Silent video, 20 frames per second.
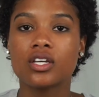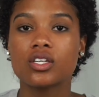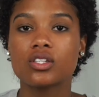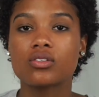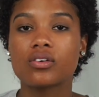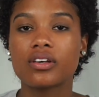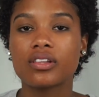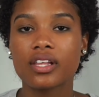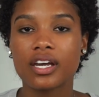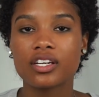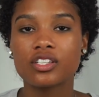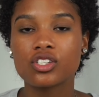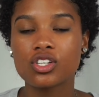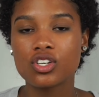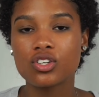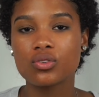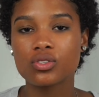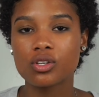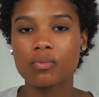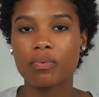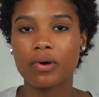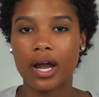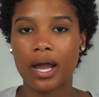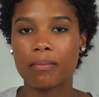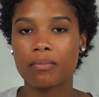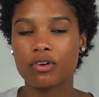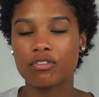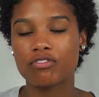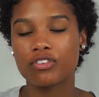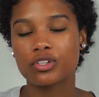So I like to use a
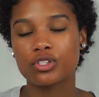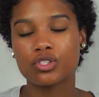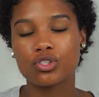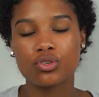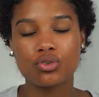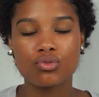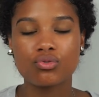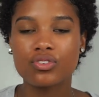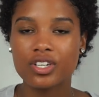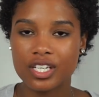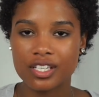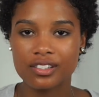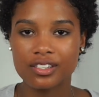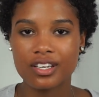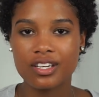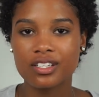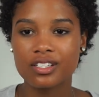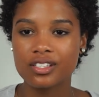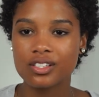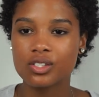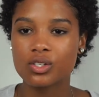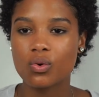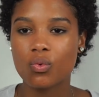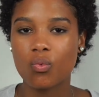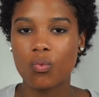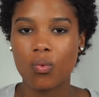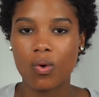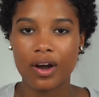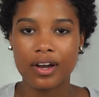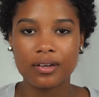primer for two reasons.
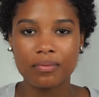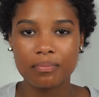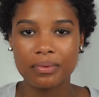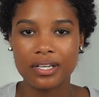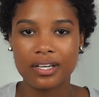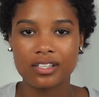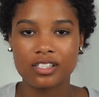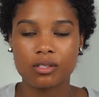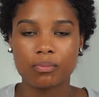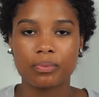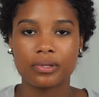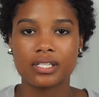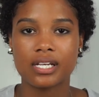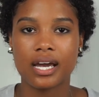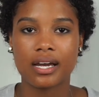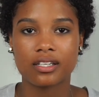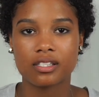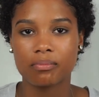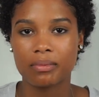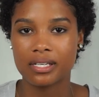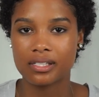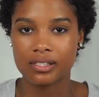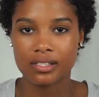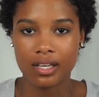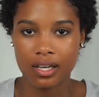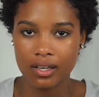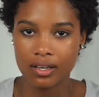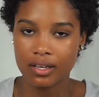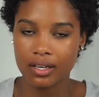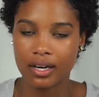One, because it protects my
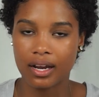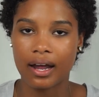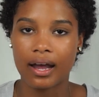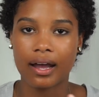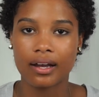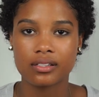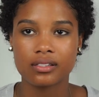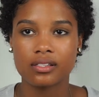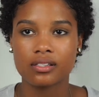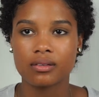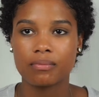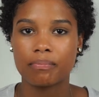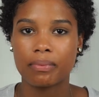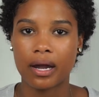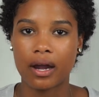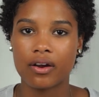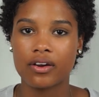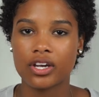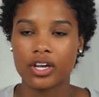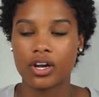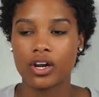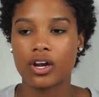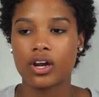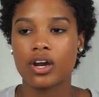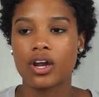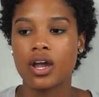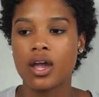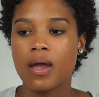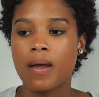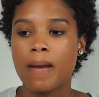skin. It acts as a
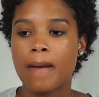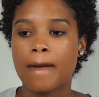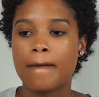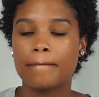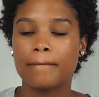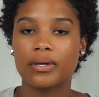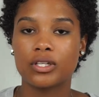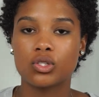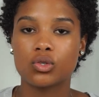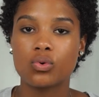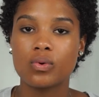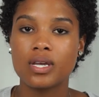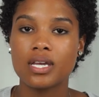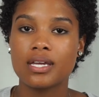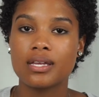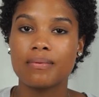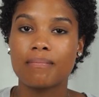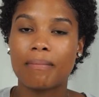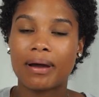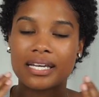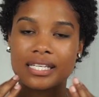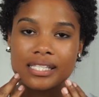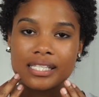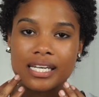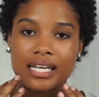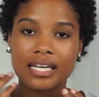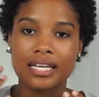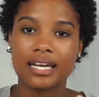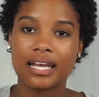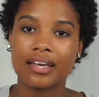barrier between my
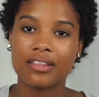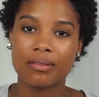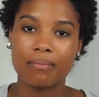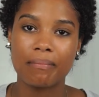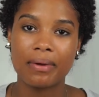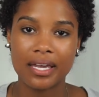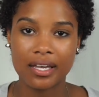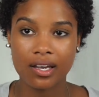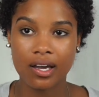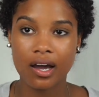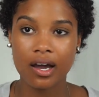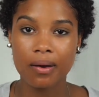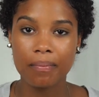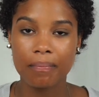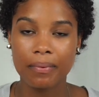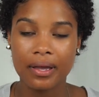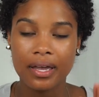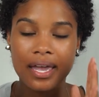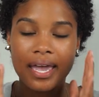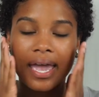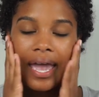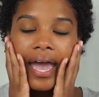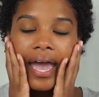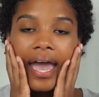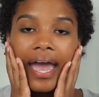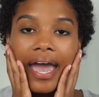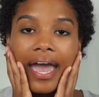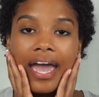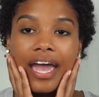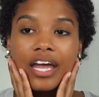skin and the makeup.
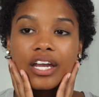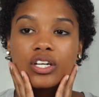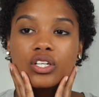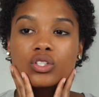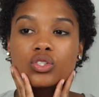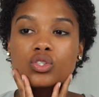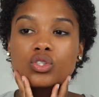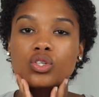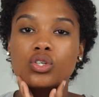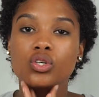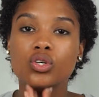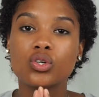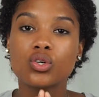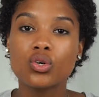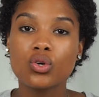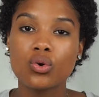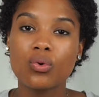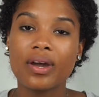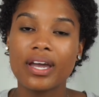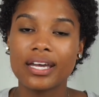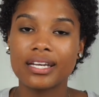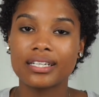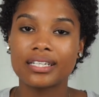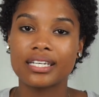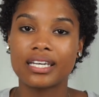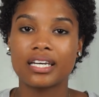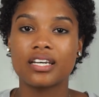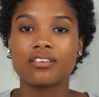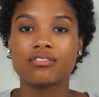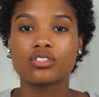And two,
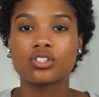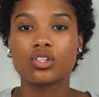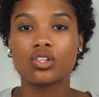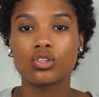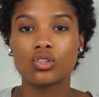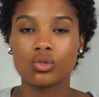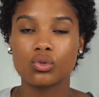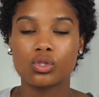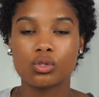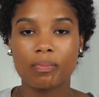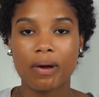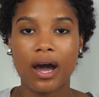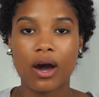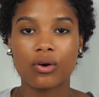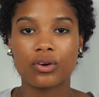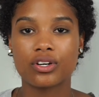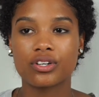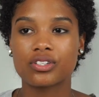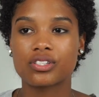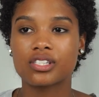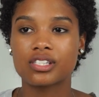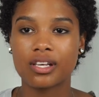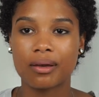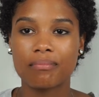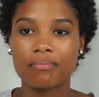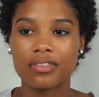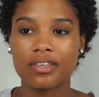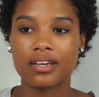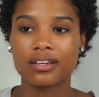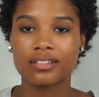it gives the loose powders
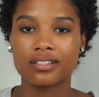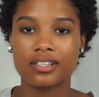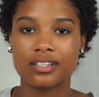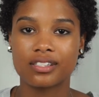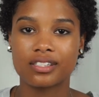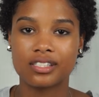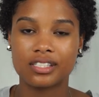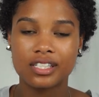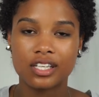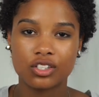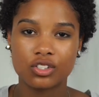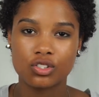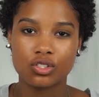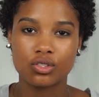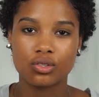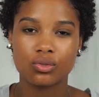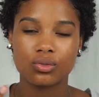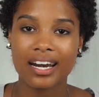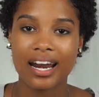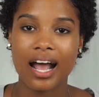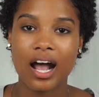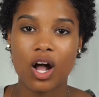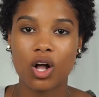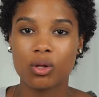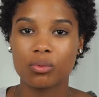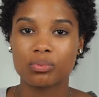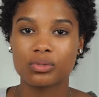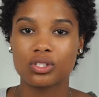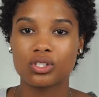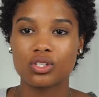something to stick to. It
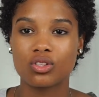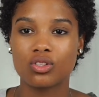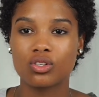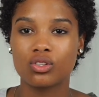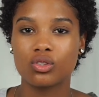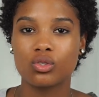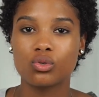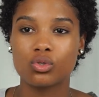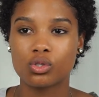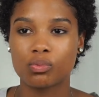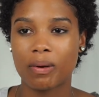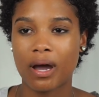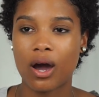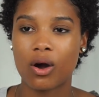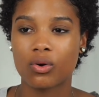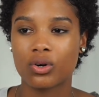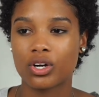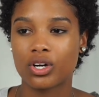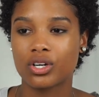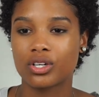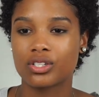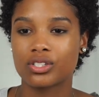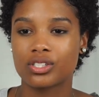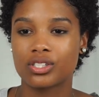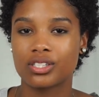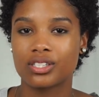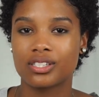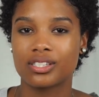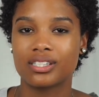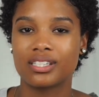helps the loose
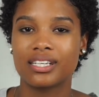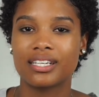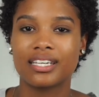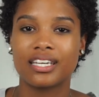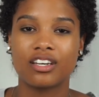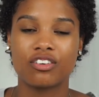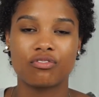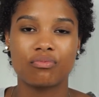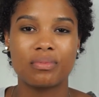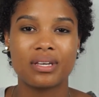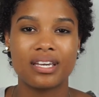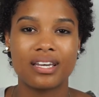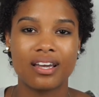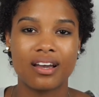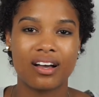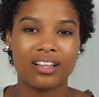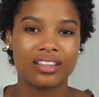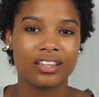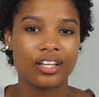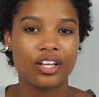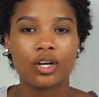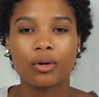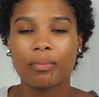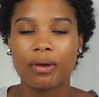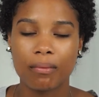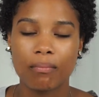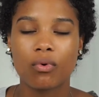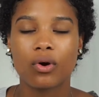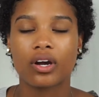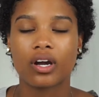powders to give me a little
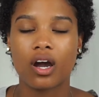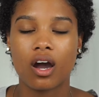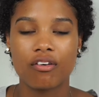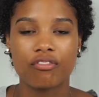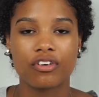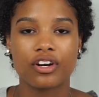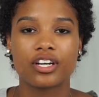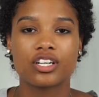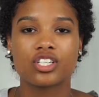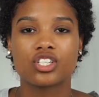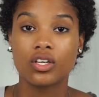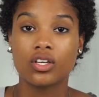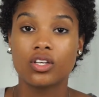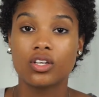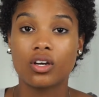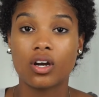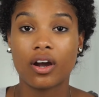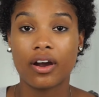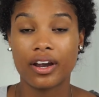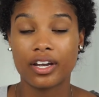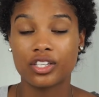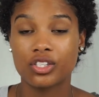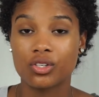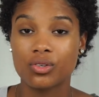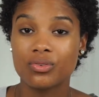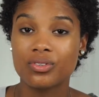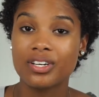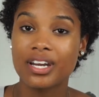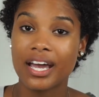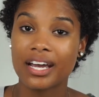bit more coverage. Alright,
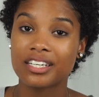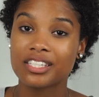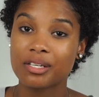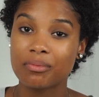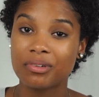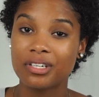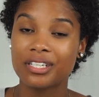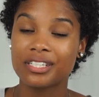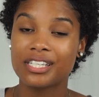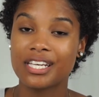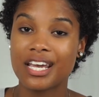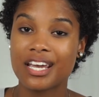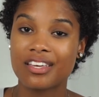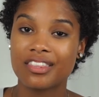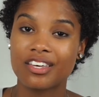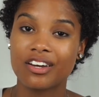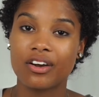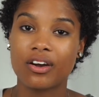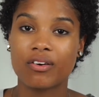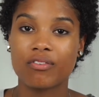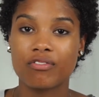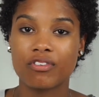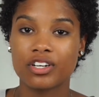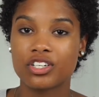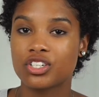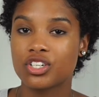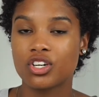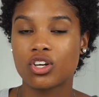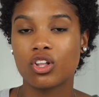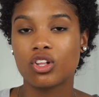so next I'm going to take their
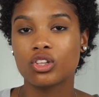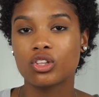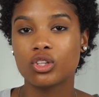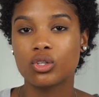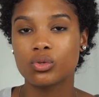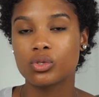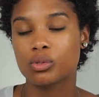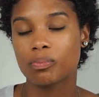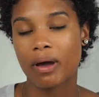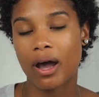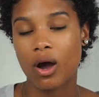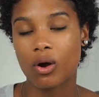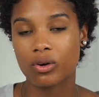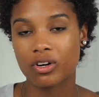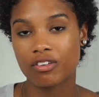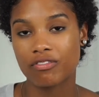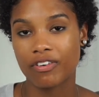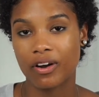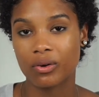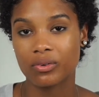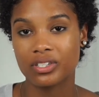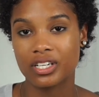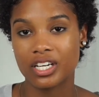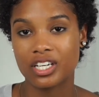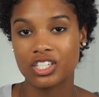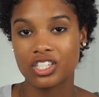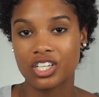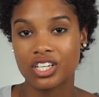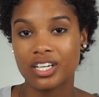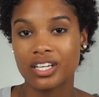original loose powder
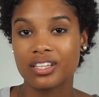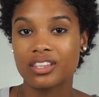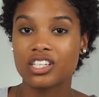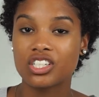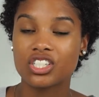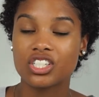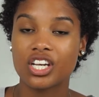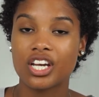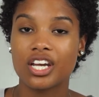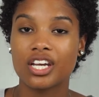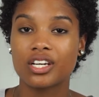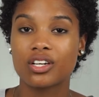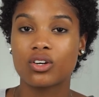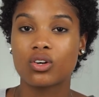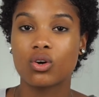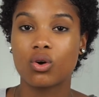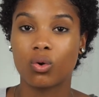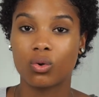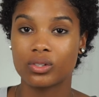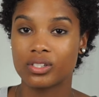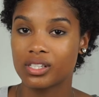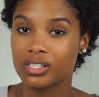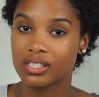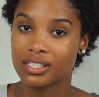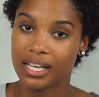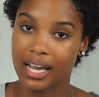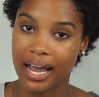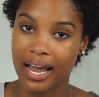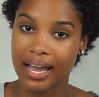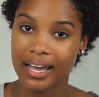foundation in the shade Golden
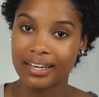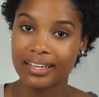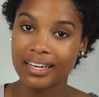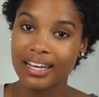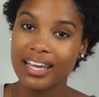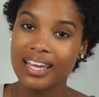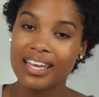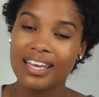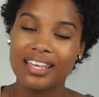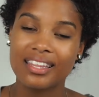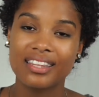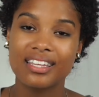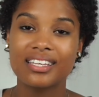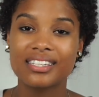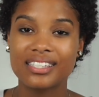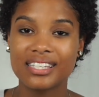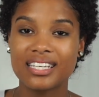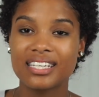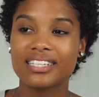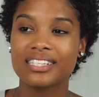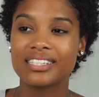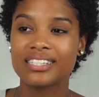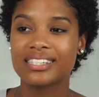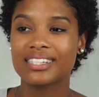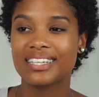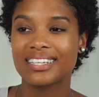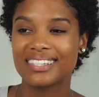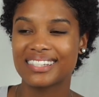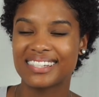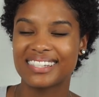Tan. This
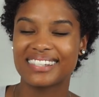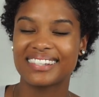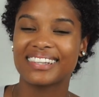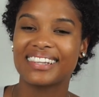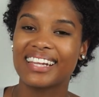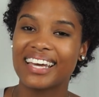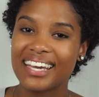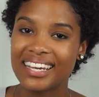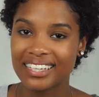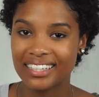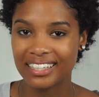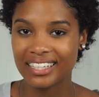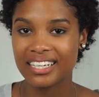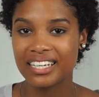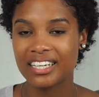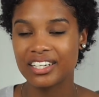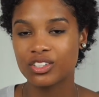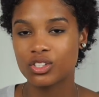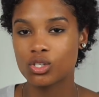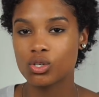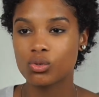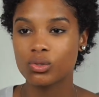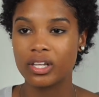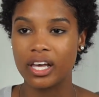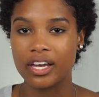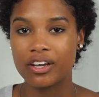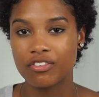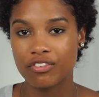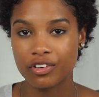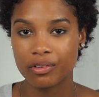is slightly too
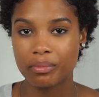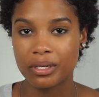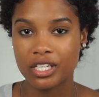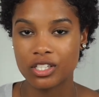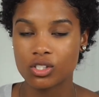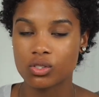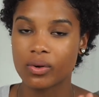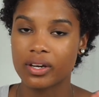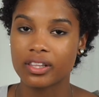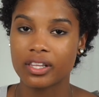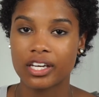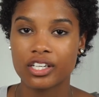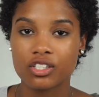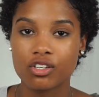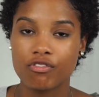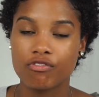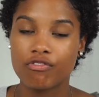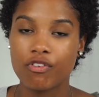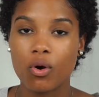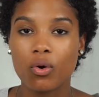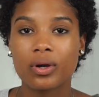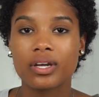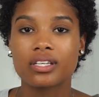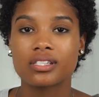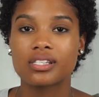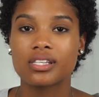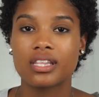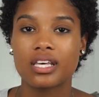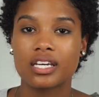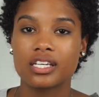light for me, so I like to
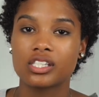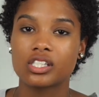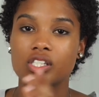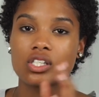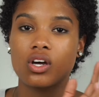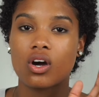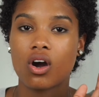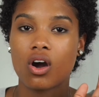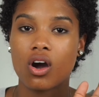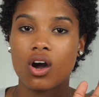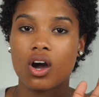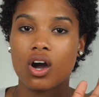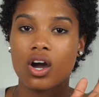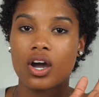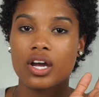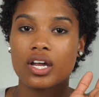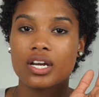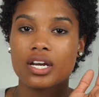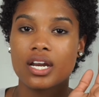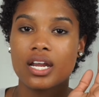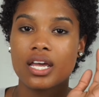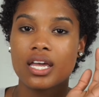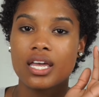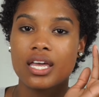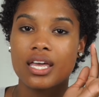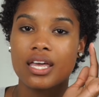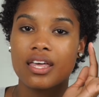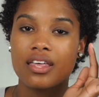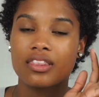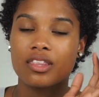focus this on
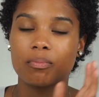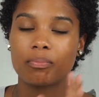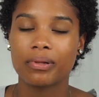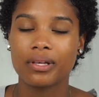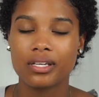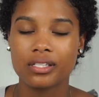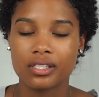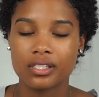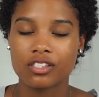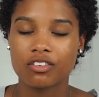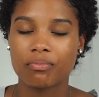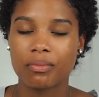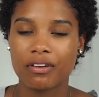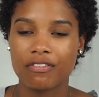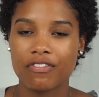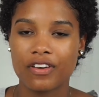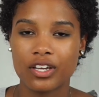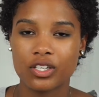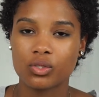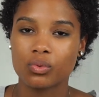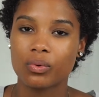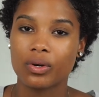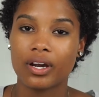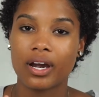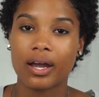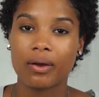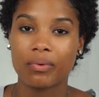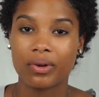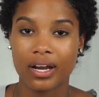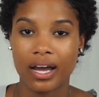the places of my face where
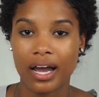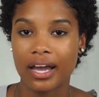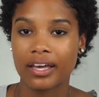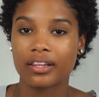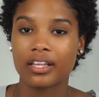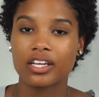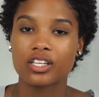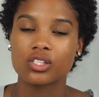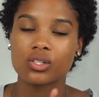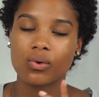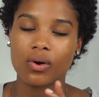I would highlight.